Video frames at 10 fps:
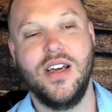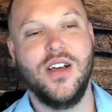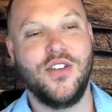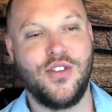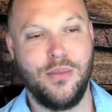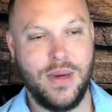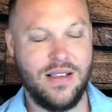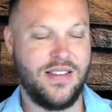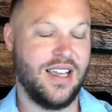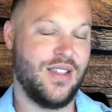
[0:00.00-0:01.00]
So
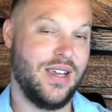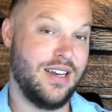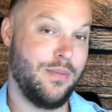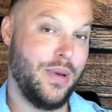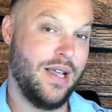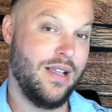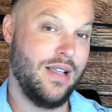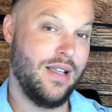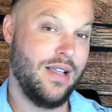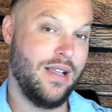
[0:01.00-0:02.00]
basically, it depends
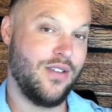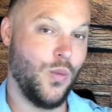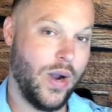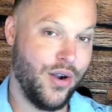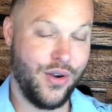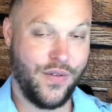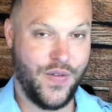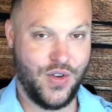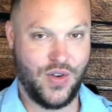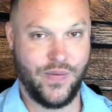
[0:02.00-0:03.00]
on where you're fishing
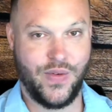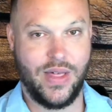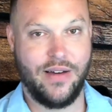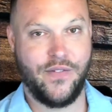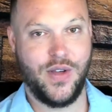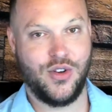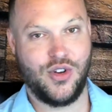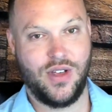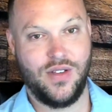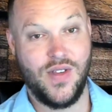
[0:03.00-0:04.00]
for that fish because
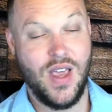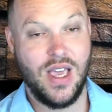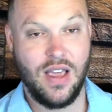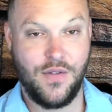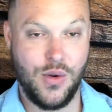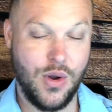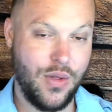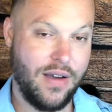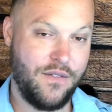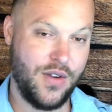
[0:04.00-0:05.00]
if you know that
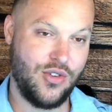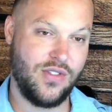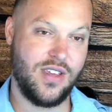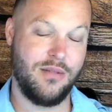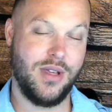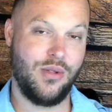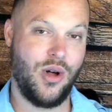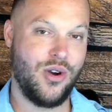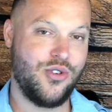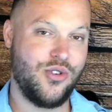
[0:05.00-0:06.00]
fish is going to be
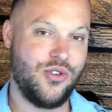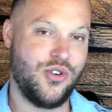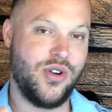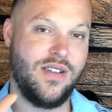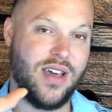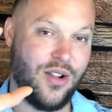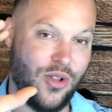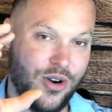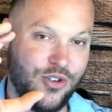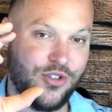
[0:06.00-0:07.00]
larger, he's got a larger
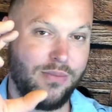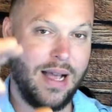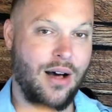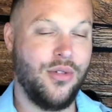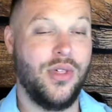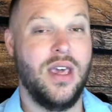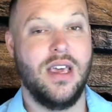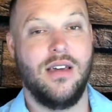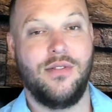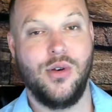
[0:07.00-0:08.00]
mouth if you
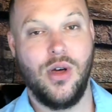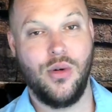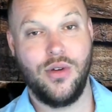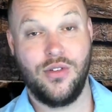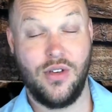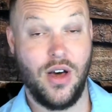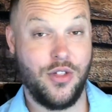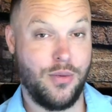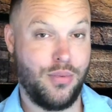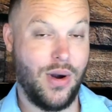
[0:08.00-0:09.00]
know there's other prey
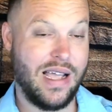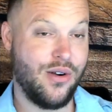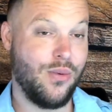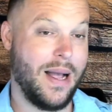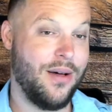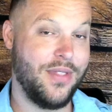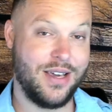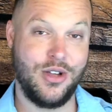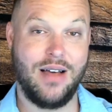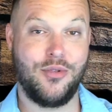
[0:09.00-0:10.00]
around that could have a
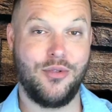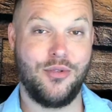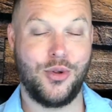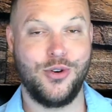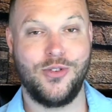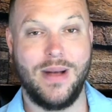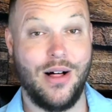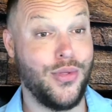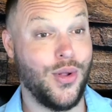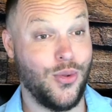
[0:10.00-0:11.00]
larger mouth, a
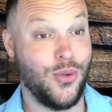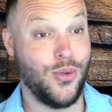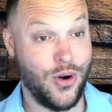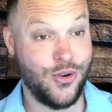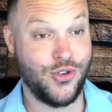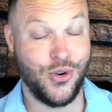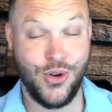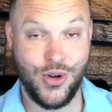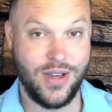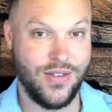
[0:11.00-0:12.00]
larger hook is
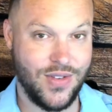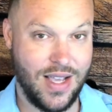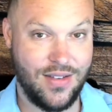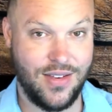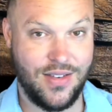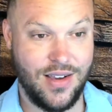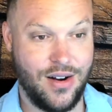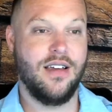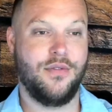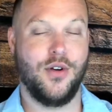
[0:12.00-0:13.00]
necessary.
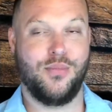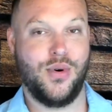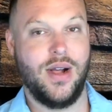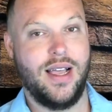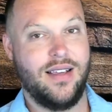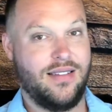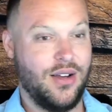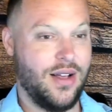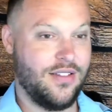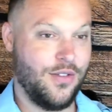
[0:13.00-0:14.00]
If your prey
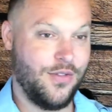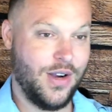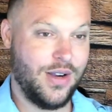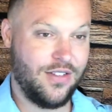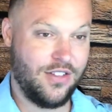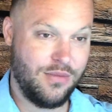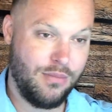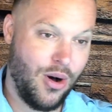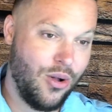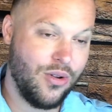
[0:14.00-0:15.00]
still has a very
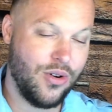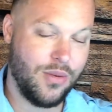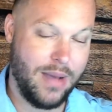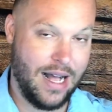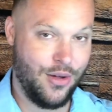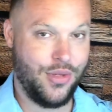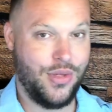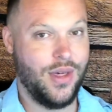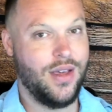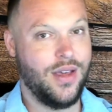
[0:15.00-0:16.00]
small mouth,
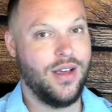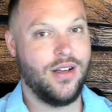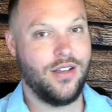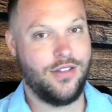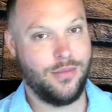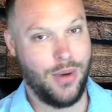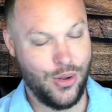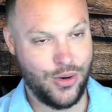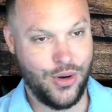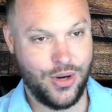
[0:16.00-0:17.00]
a smaller
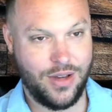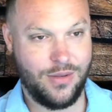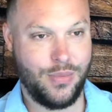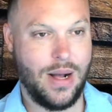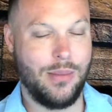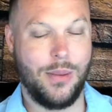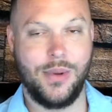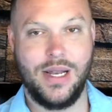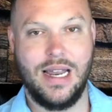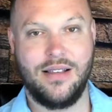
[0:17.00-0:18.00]
hook is probably
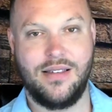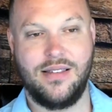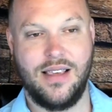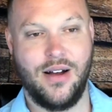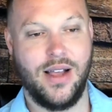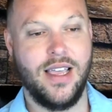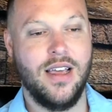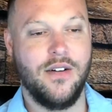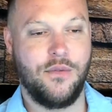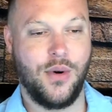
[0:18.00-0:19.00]
necessary.
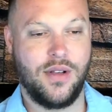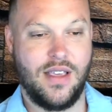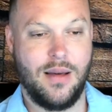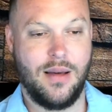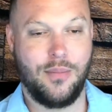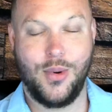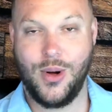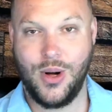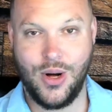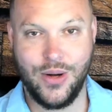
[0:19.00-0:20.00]
For example, a
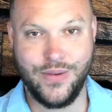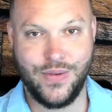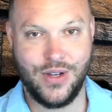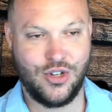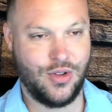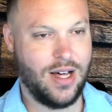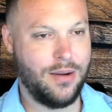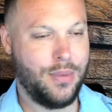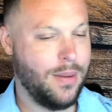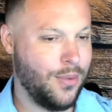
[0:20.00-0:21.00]
hogfish. A lot of
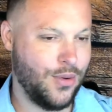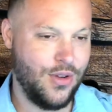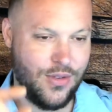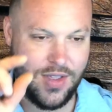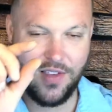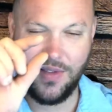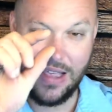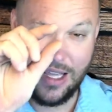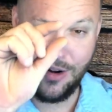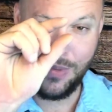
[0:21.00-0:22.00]
people use these little
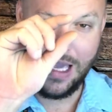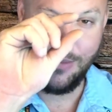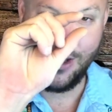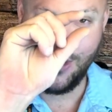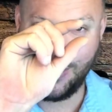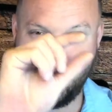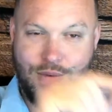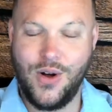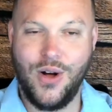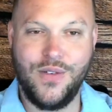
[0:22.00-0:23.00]
baby hooks for
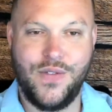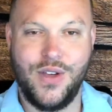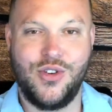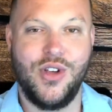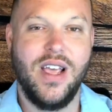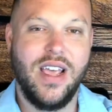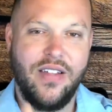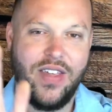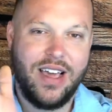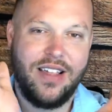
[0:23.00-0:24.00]
hogfish, and they
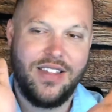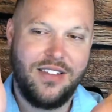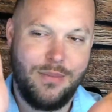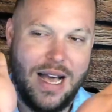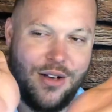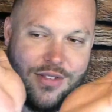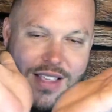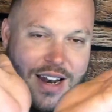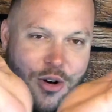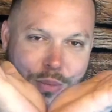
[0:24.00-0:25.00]
got these mouths that
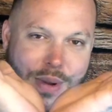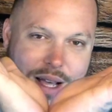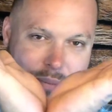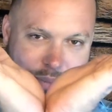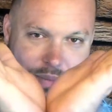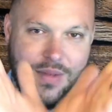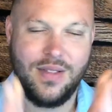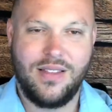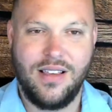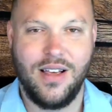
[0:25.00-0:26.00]
open up
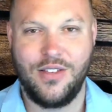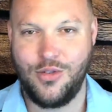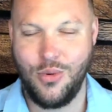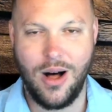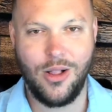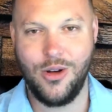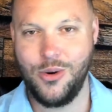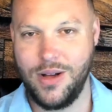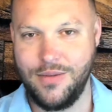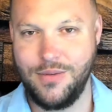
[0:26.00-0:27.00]
to swallow
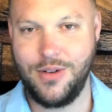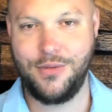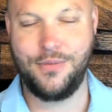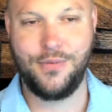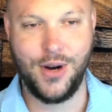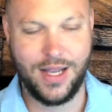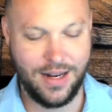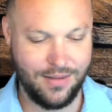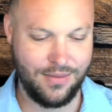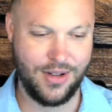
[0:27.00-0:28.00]
a, a freaking
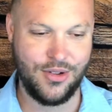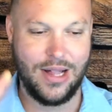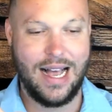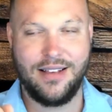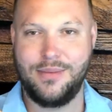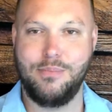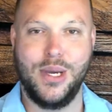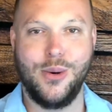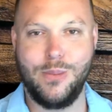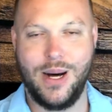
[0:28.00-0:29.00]
glass beer
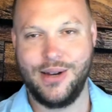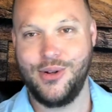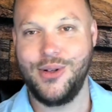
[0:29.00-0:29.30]
bottle.